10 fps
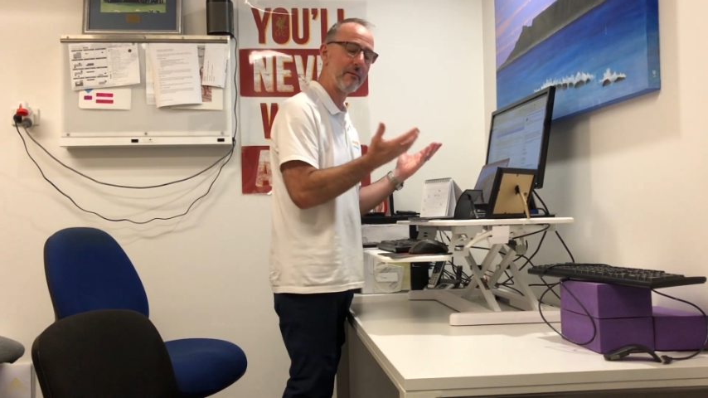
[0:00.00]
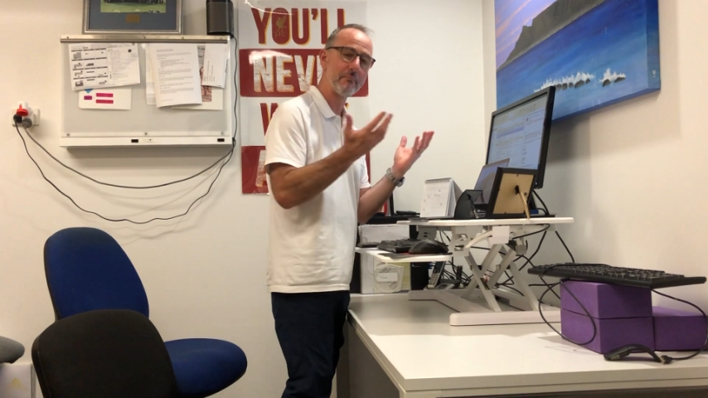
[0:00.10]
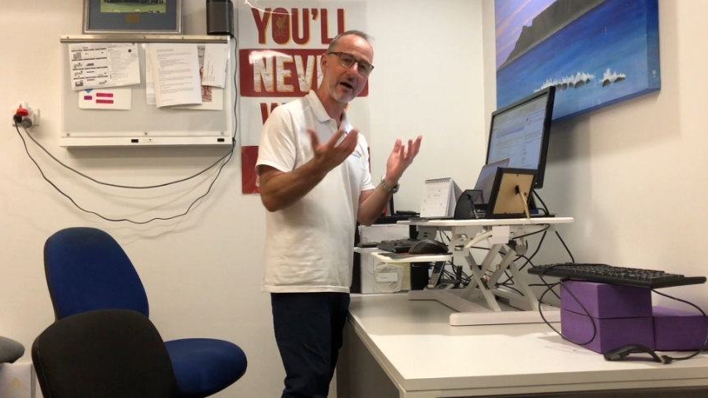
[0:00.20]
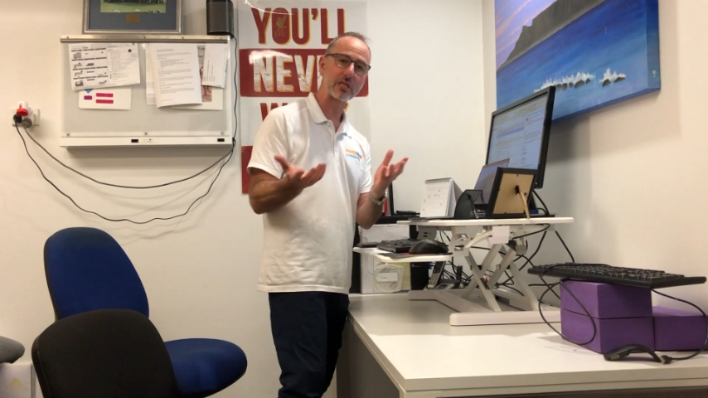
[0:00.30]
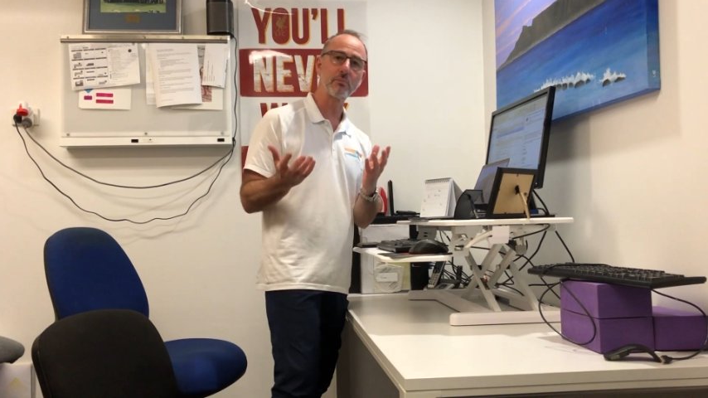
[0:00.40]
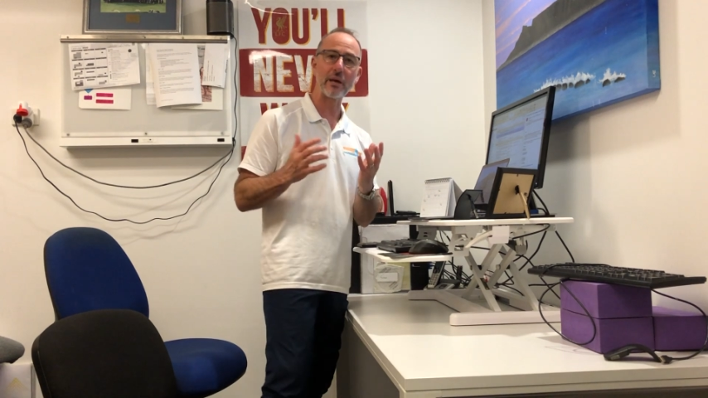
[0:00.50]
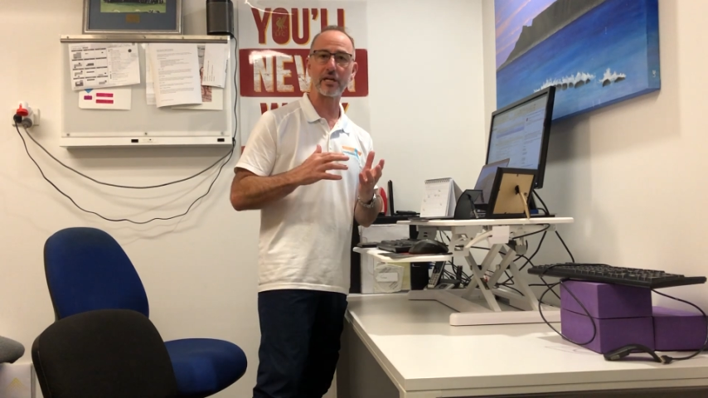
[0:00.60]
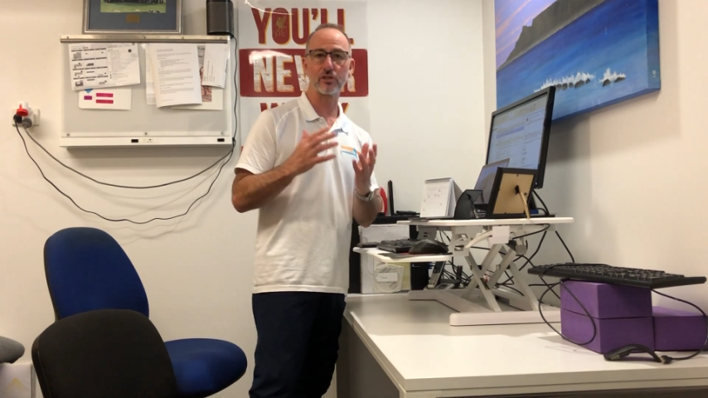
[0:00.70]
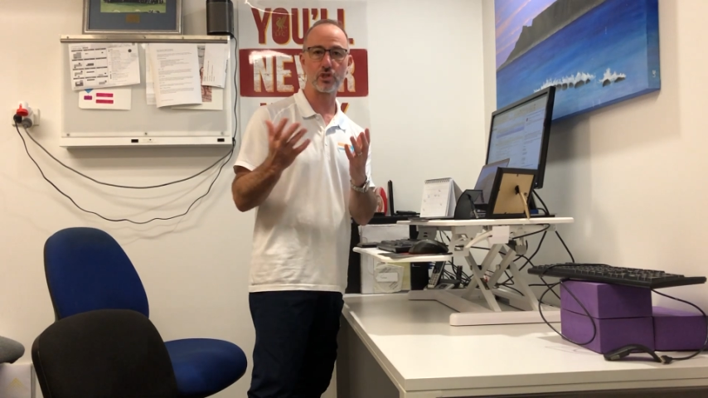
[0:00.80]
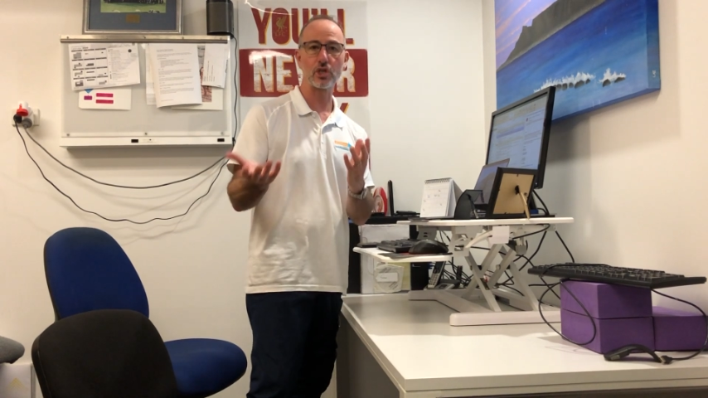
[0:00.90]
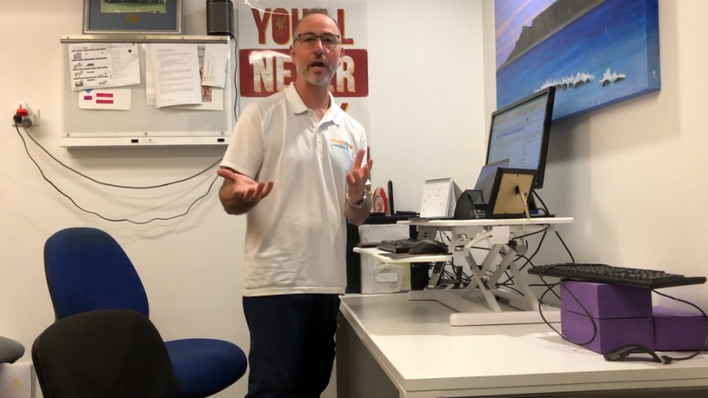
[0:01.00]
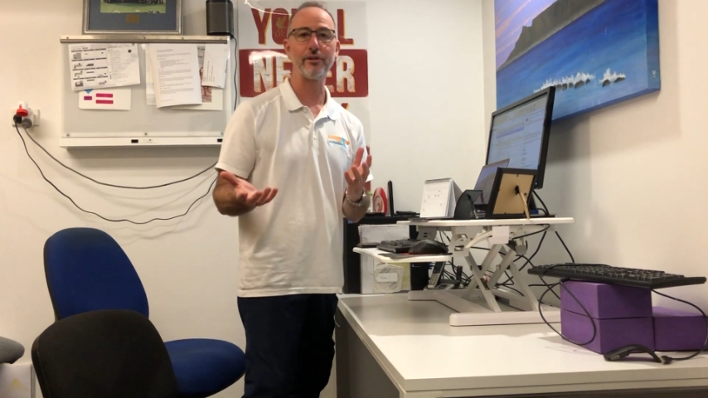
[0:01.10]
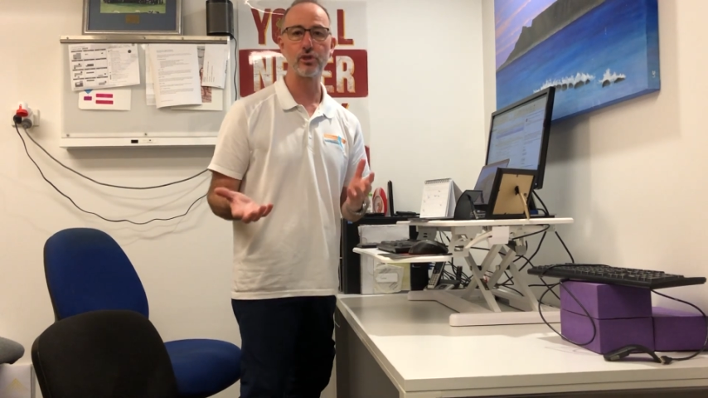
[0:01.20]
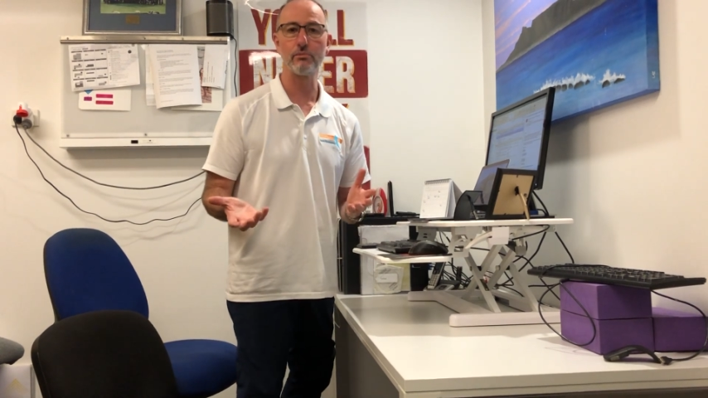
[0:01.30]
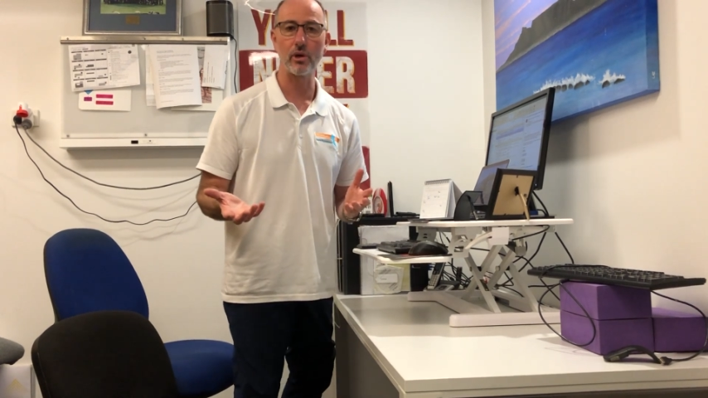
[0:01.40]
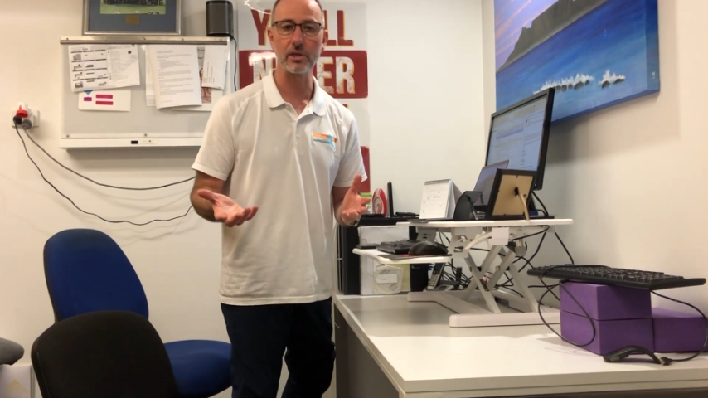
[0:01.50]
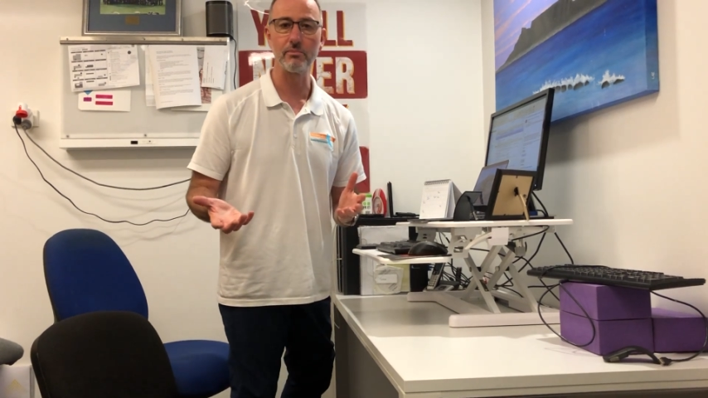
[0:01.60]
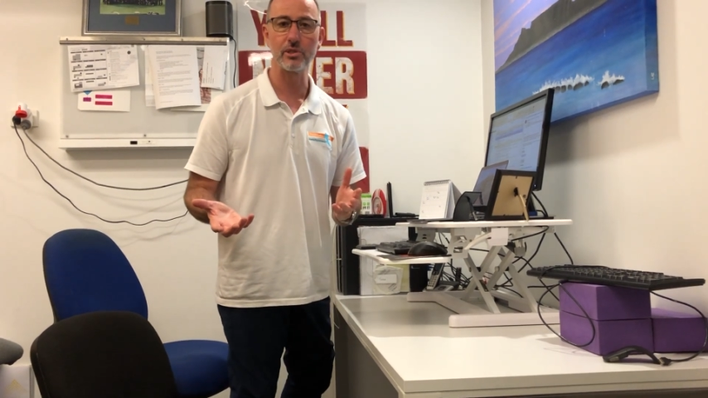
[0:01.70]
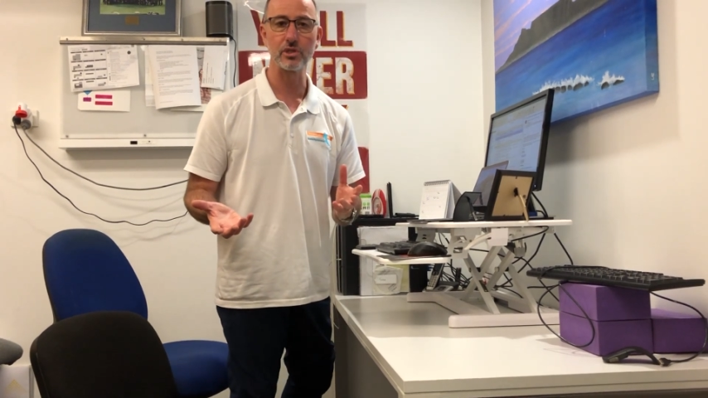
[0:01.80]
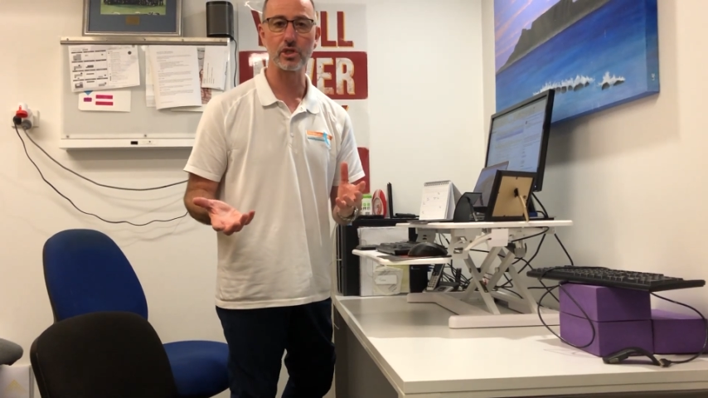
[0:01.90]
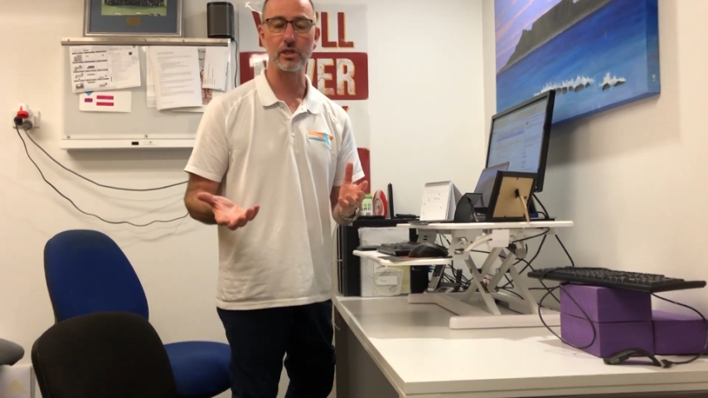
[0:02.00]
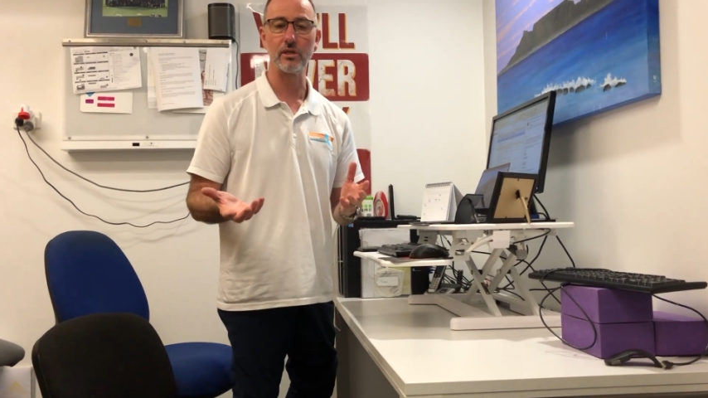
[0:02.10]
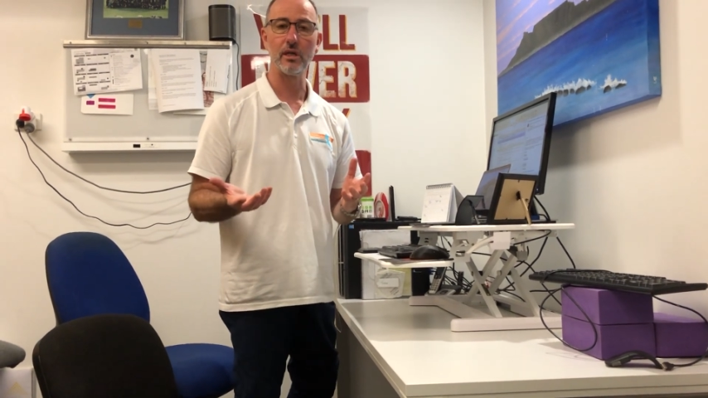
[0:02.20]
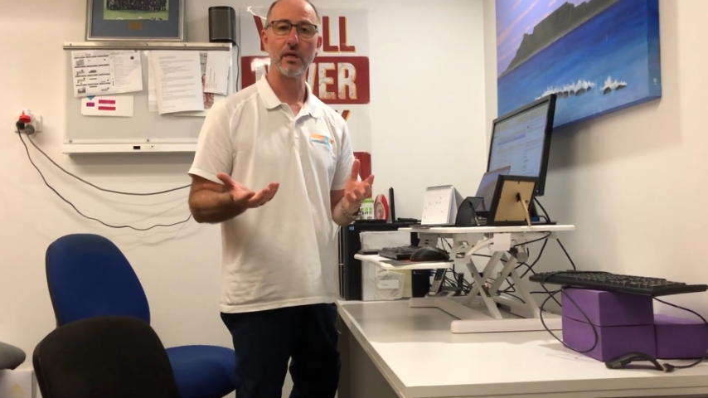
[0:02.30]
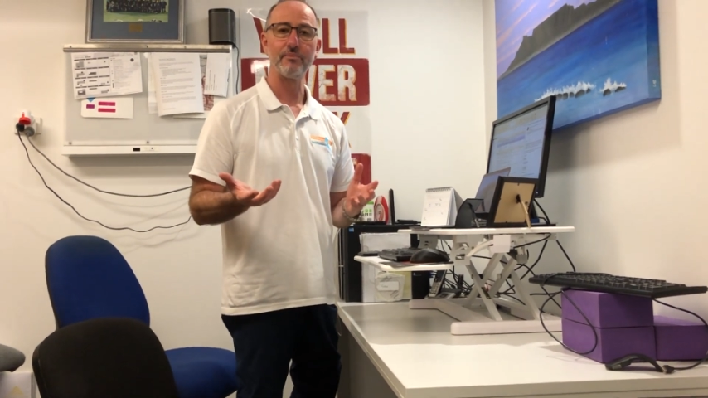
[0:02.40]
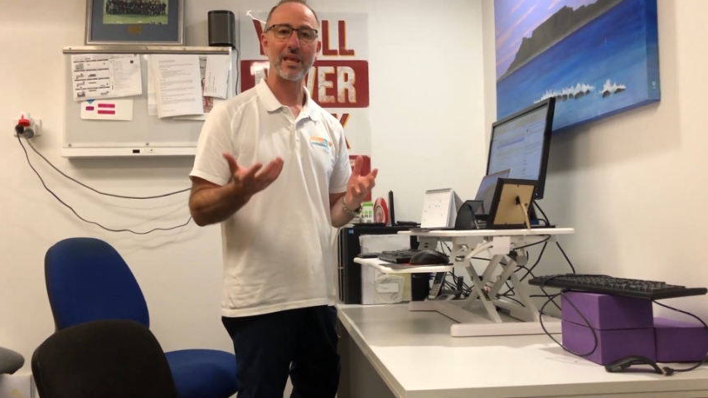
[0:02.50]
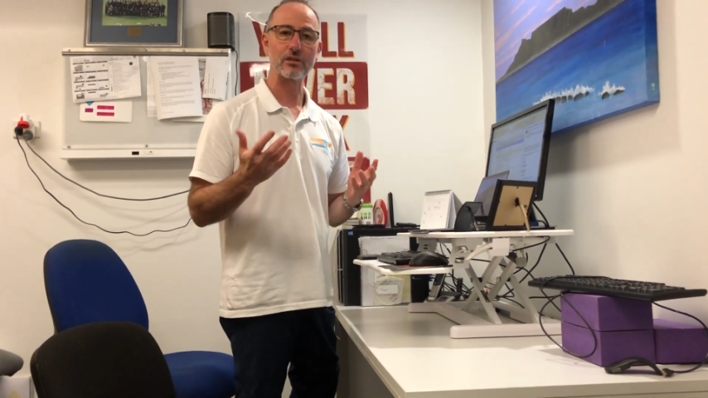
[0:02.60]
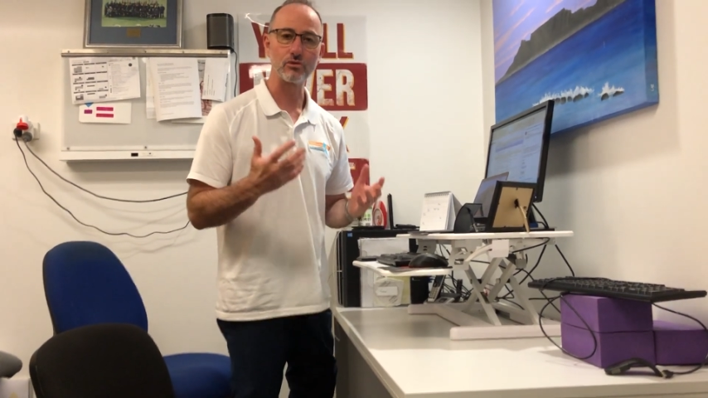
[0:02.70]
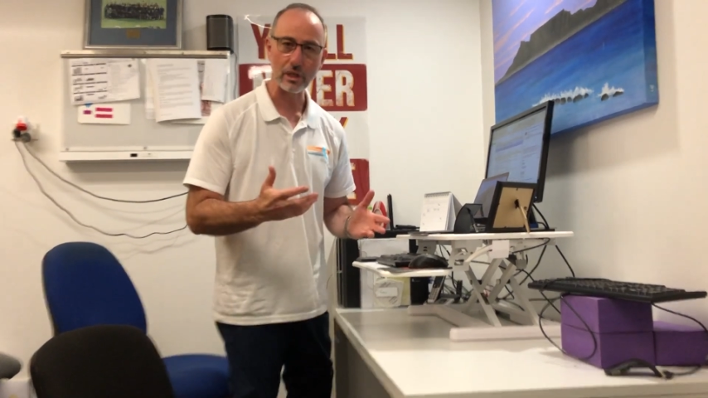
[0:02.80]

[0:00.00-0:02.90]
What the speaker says: Much better to change your body position as